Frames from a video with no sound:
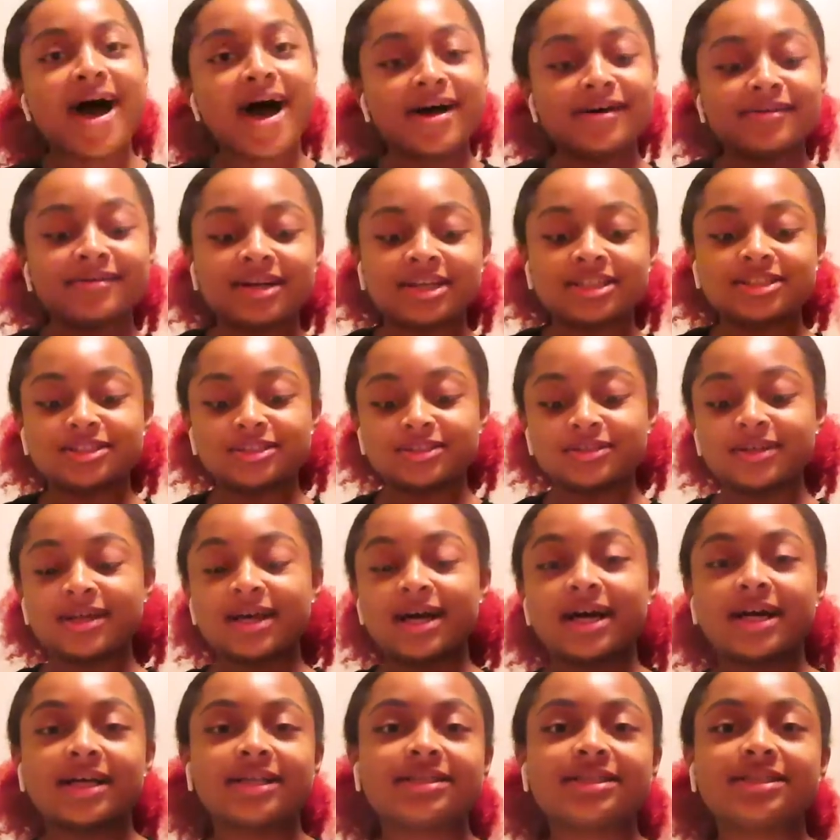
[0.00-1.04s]
Alright you
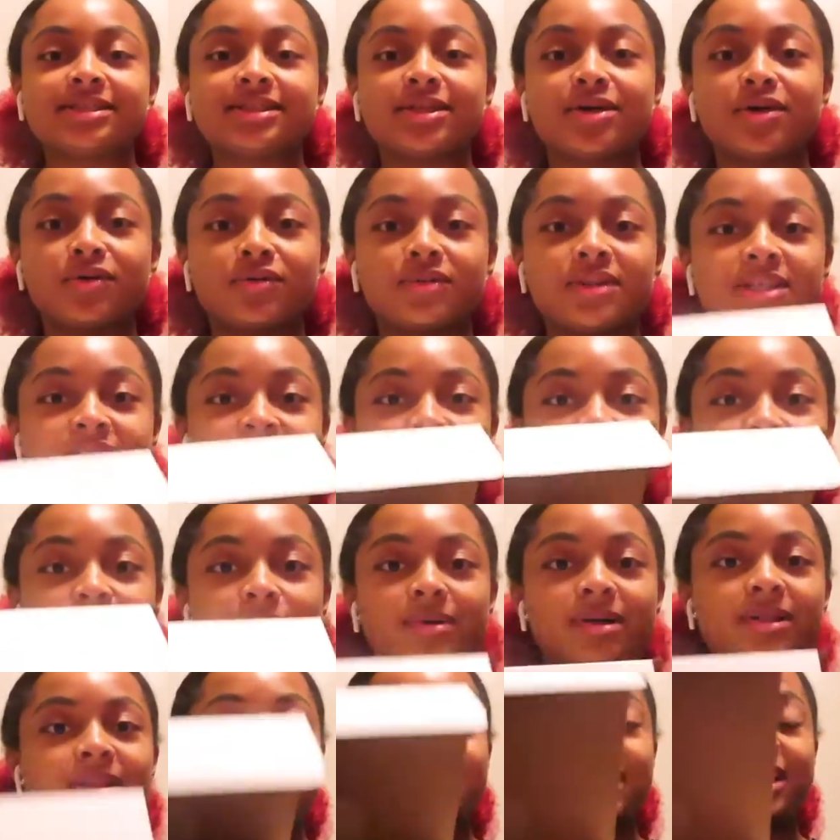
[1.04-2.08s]
guys, so this is
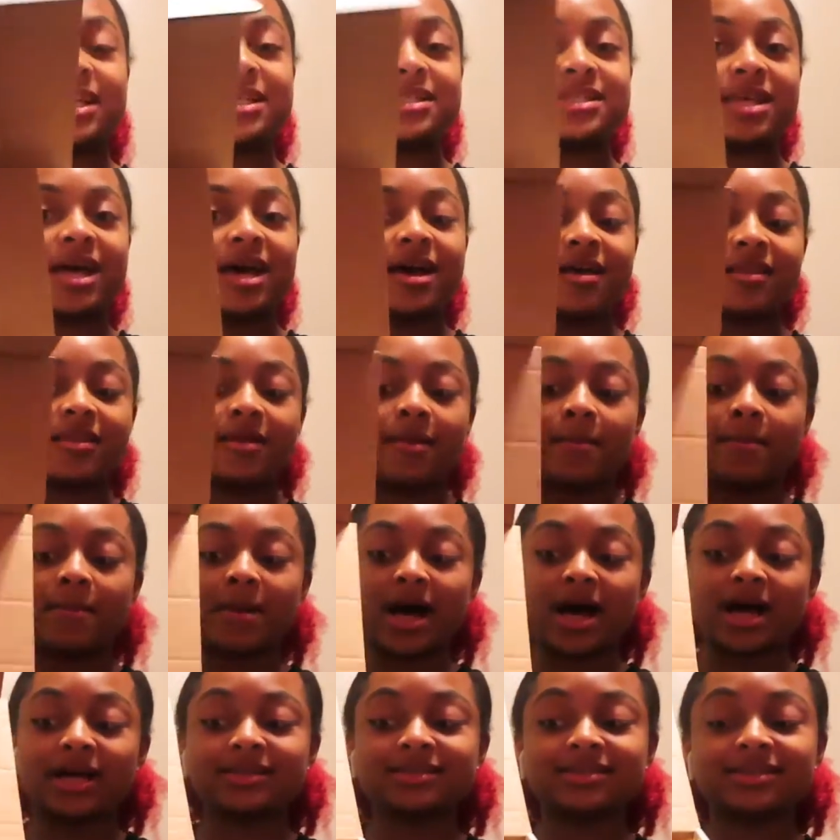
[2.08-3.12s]
what the inside of the
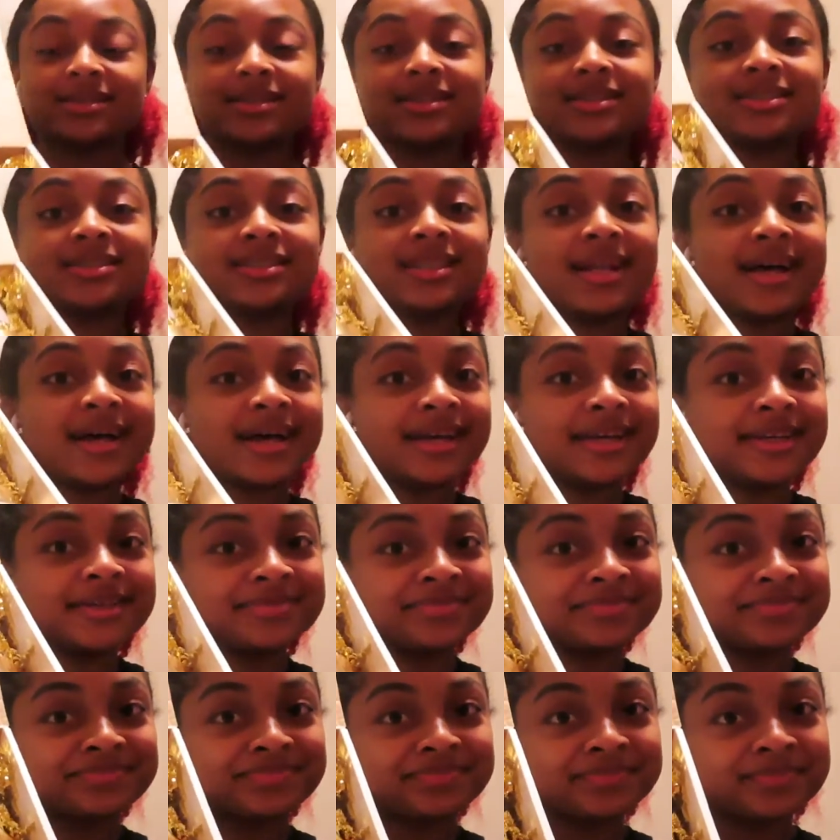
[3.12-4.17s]
box looks like.
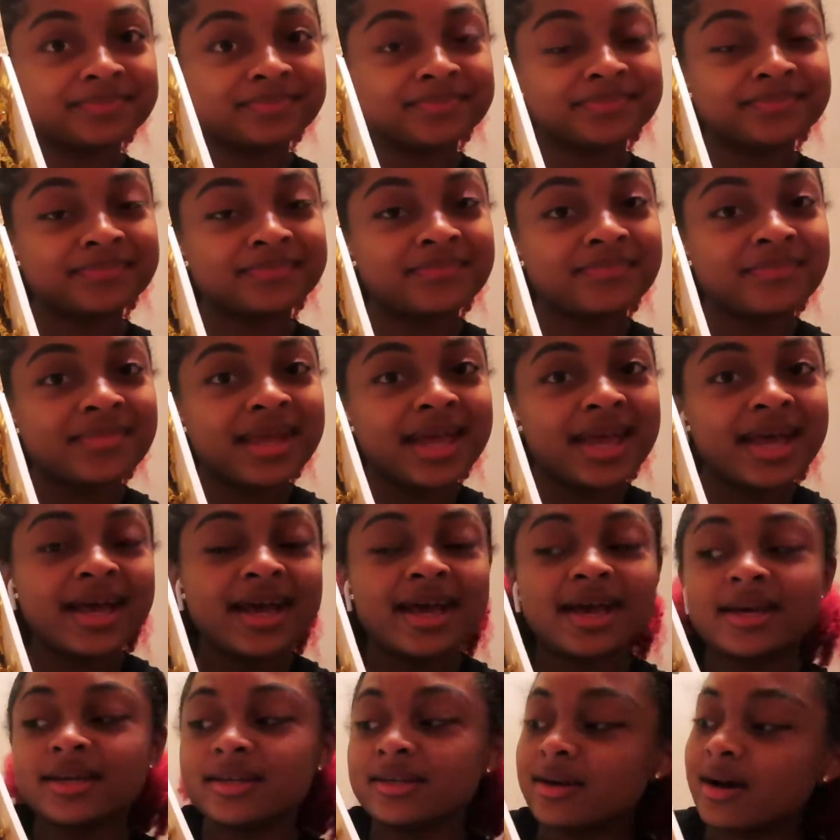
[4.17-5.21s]

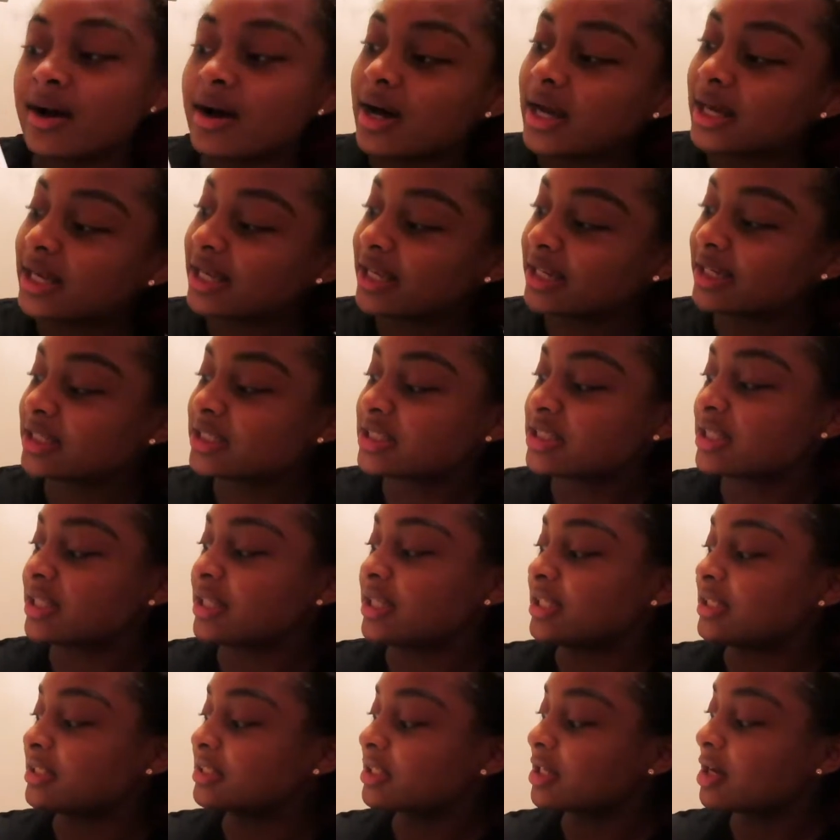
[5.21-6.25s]
Y'all, get into
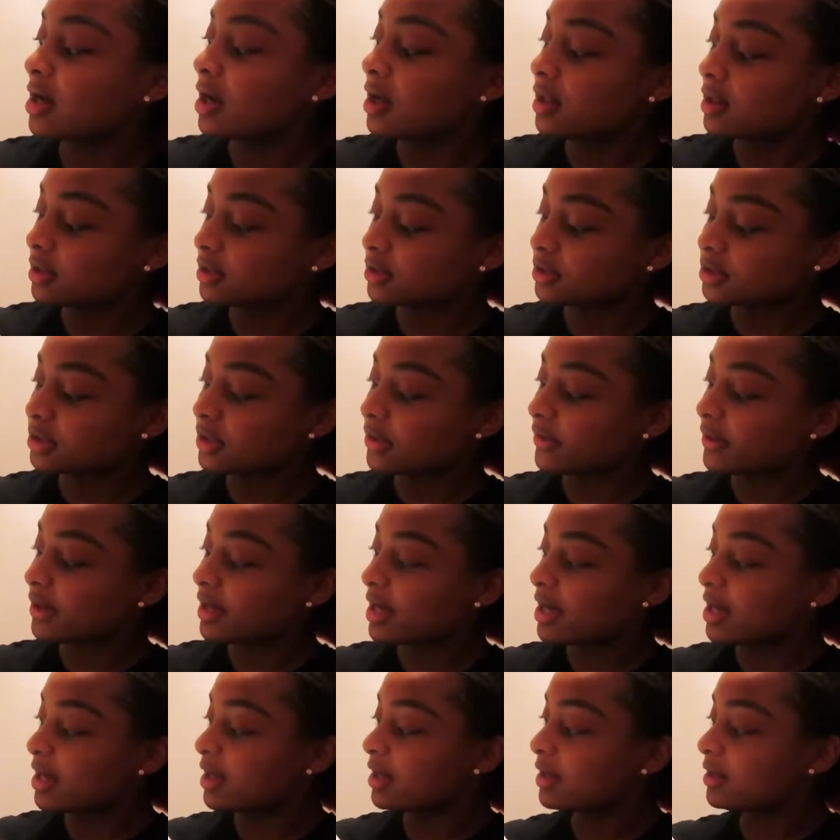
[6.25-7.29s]
these colors,
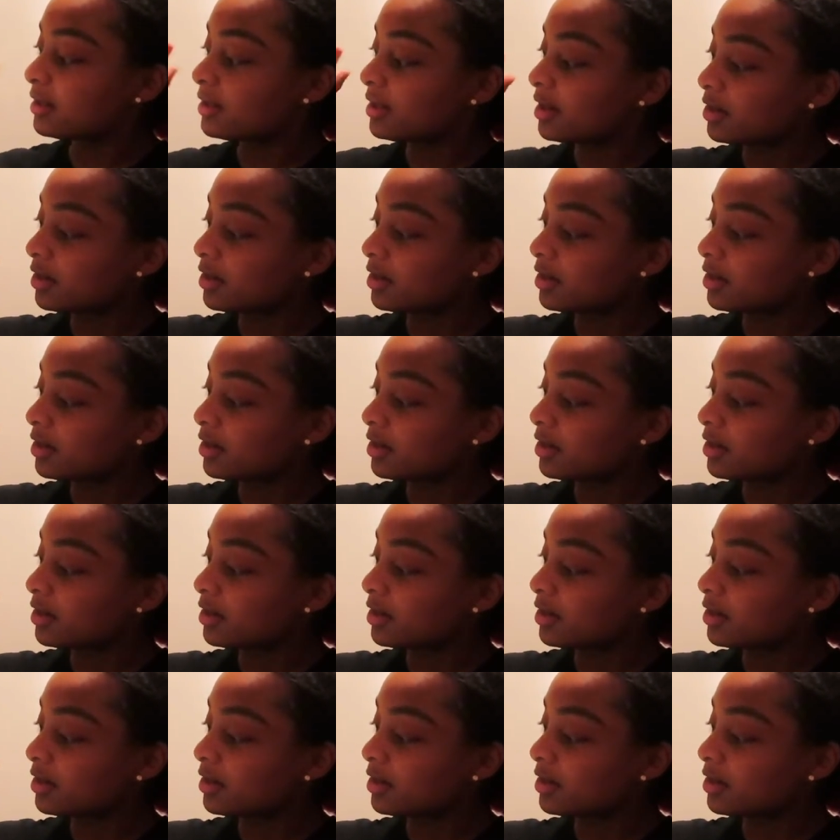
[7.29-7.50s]
okay?